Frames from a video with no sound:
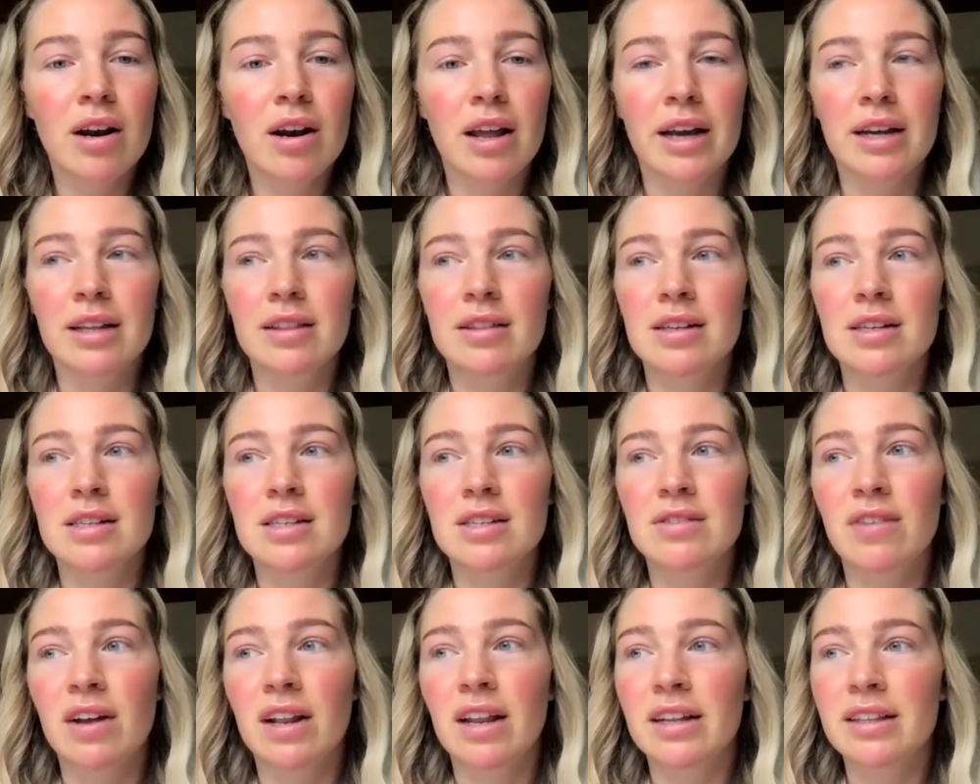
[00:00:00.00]
Like
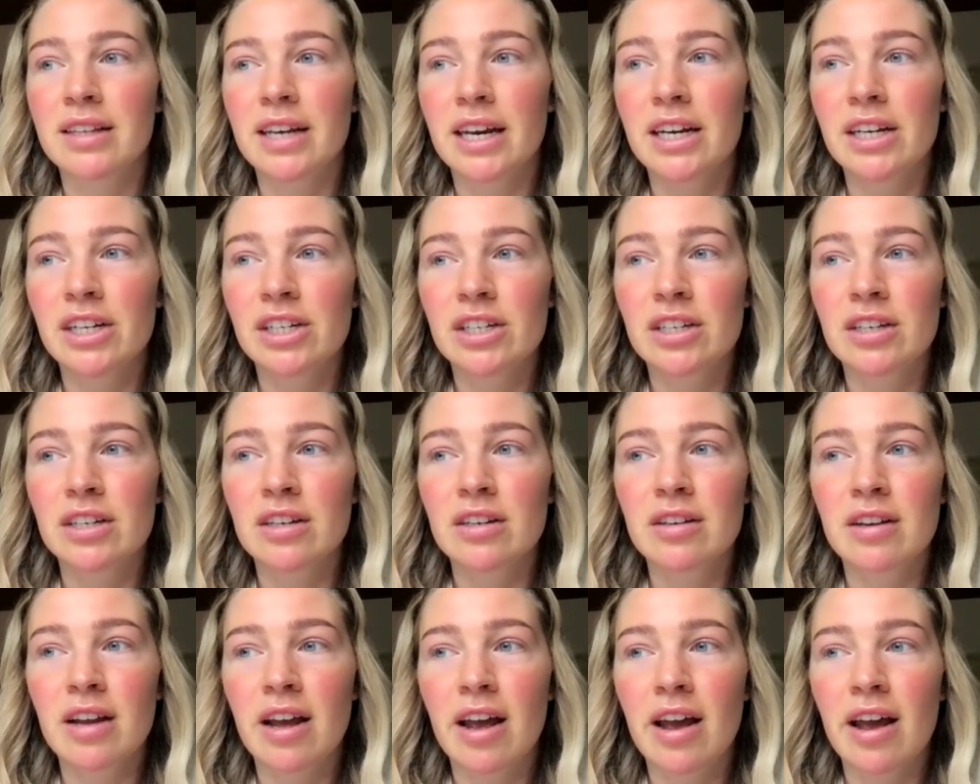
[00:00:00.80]
this
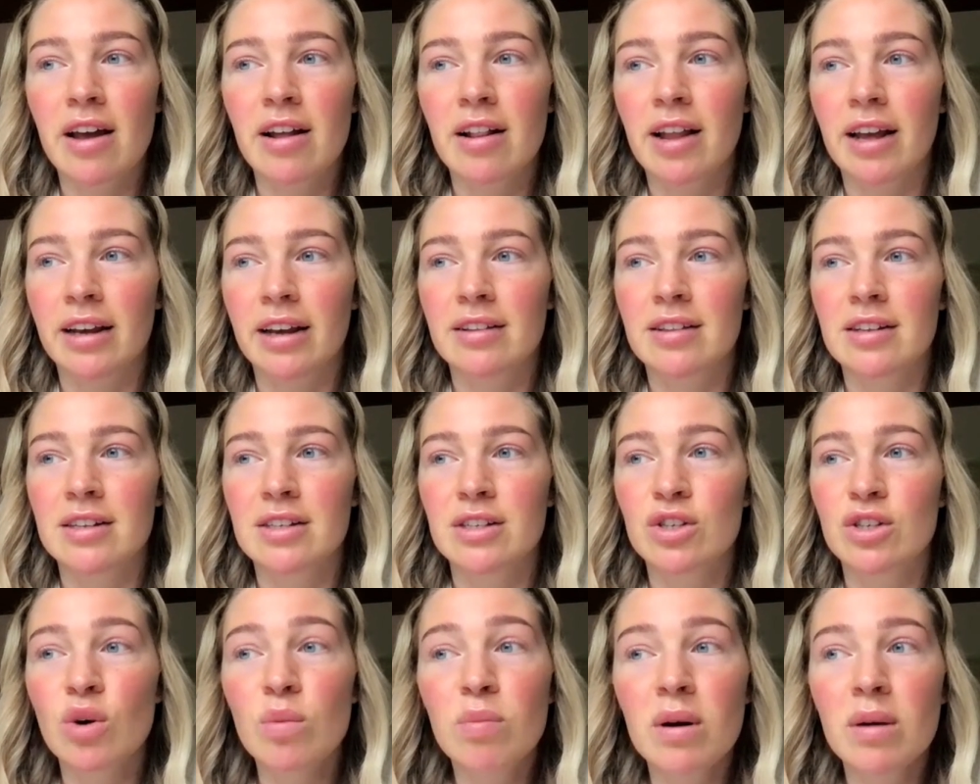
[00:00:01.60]
validation, like
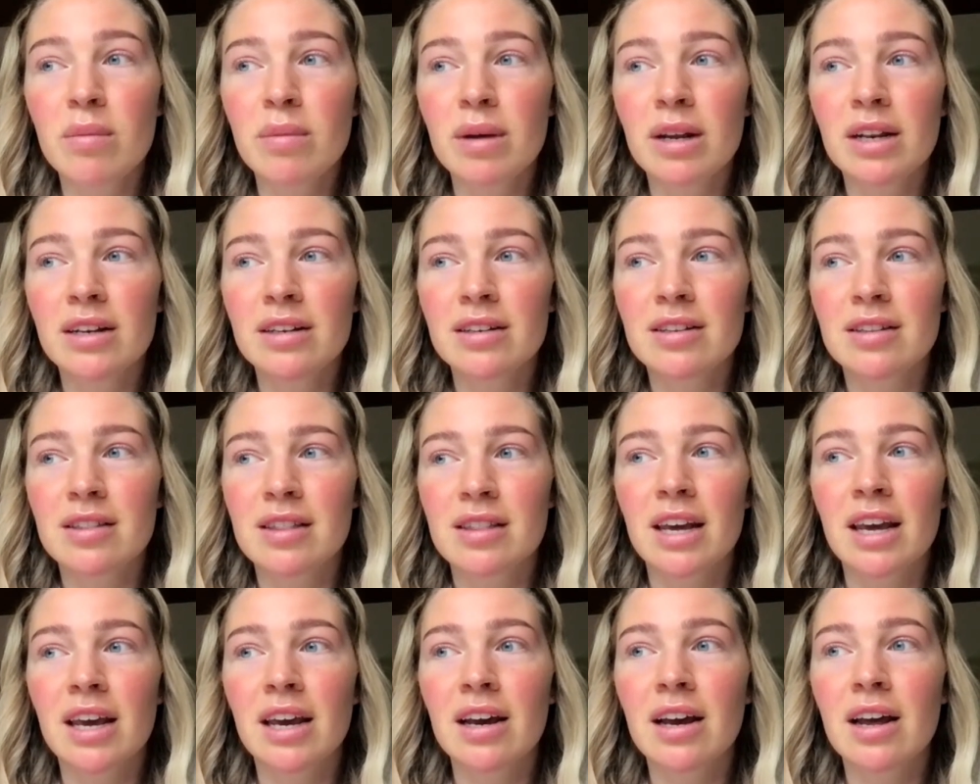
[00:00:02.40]
this dopamine
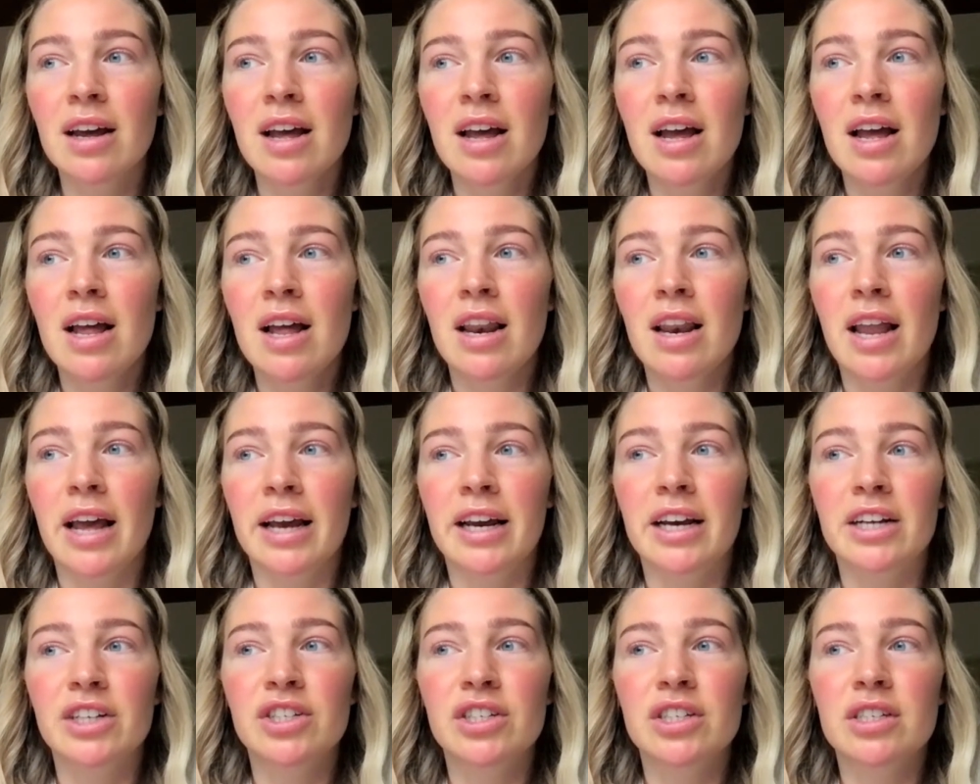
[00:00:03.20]
thing,
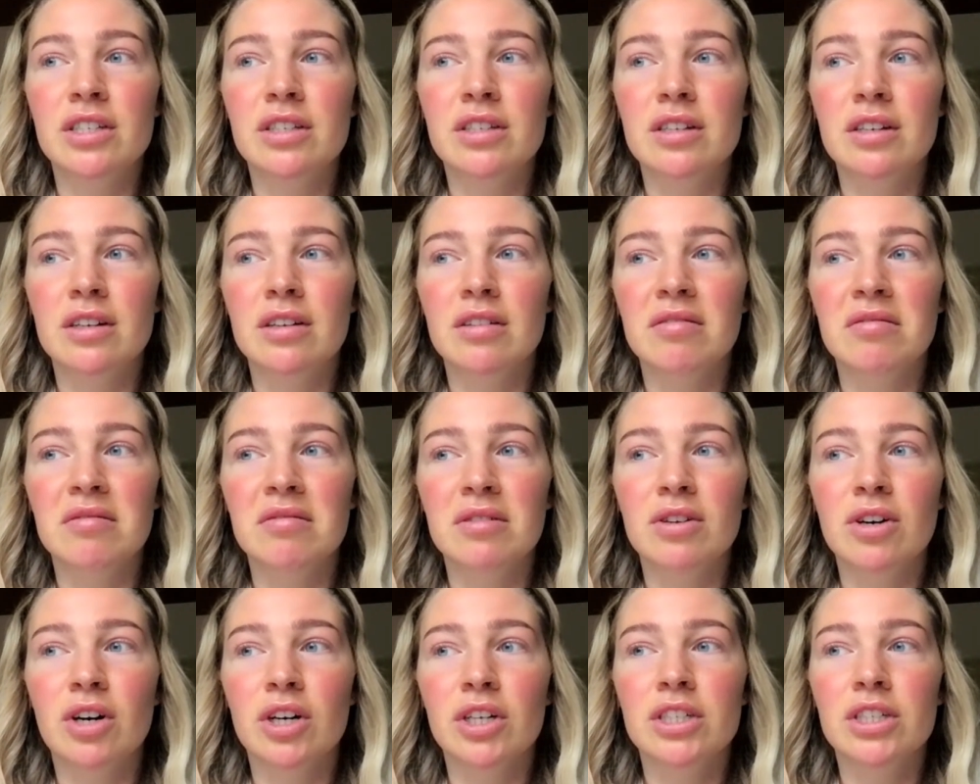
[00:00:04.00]
like I just
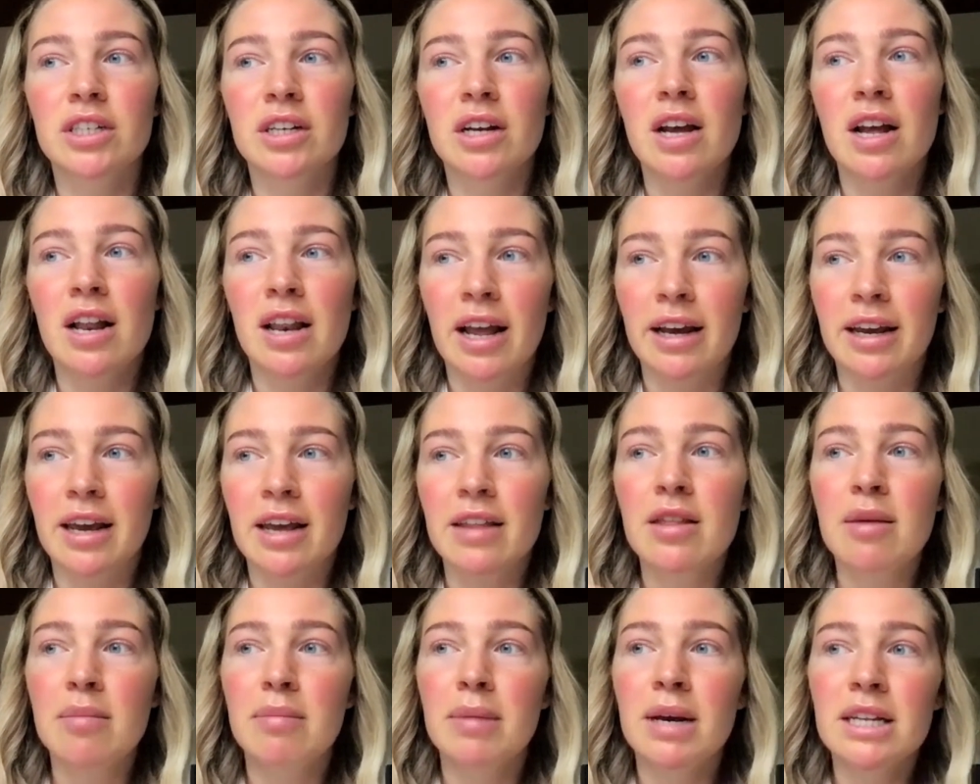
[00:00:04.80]
got, like
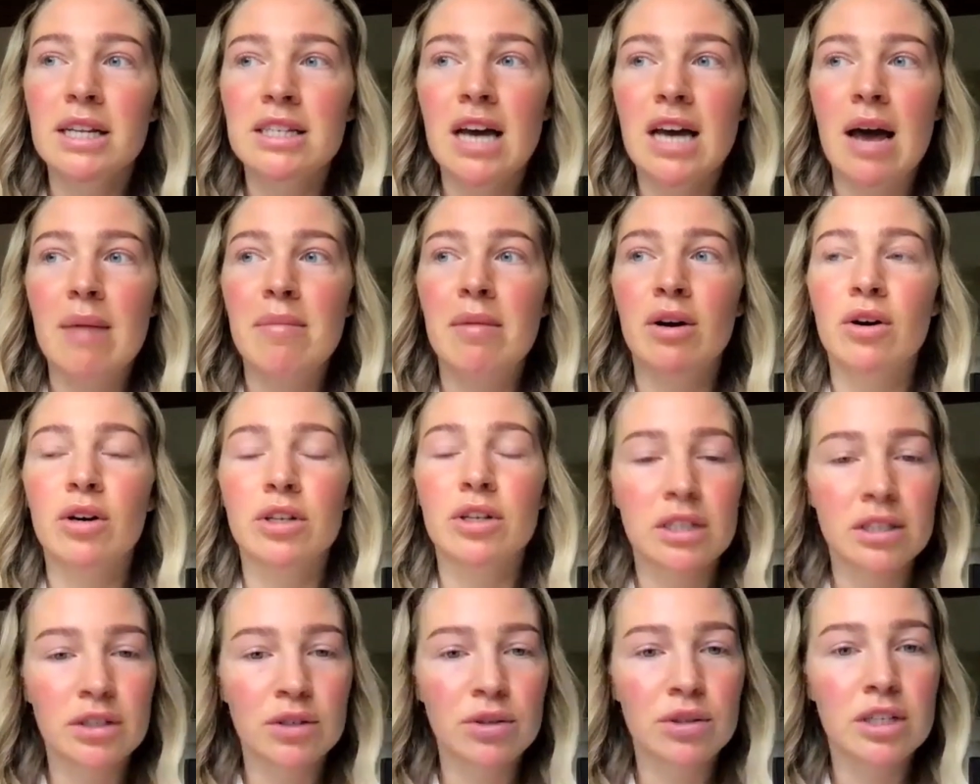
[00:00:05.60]
in the meantime, I
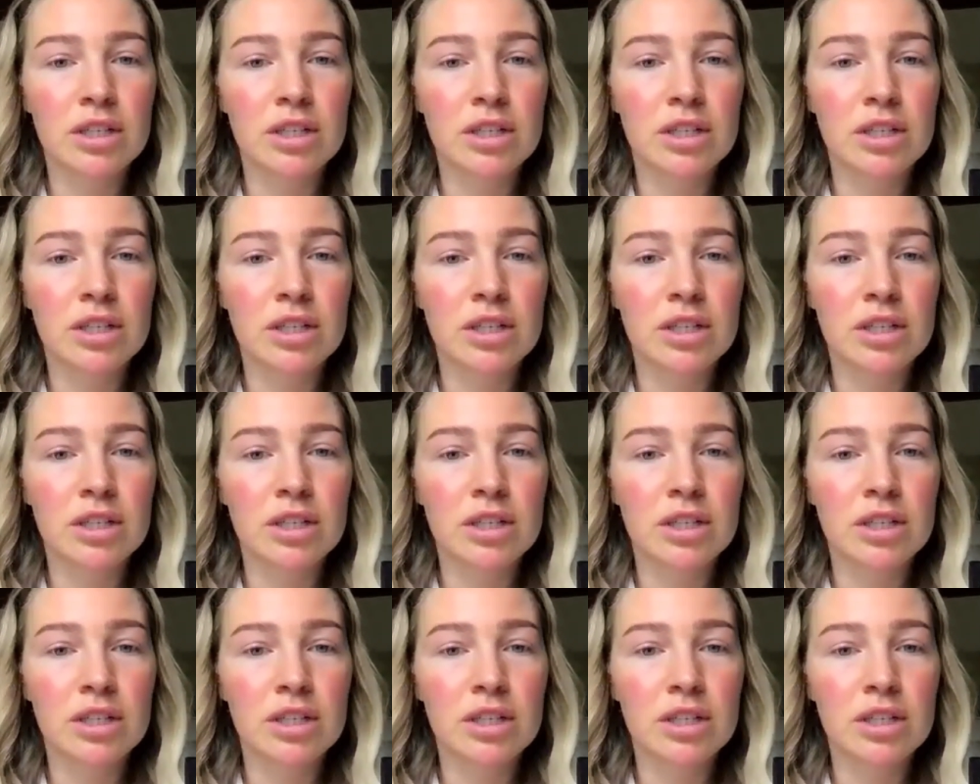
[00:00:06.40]
got into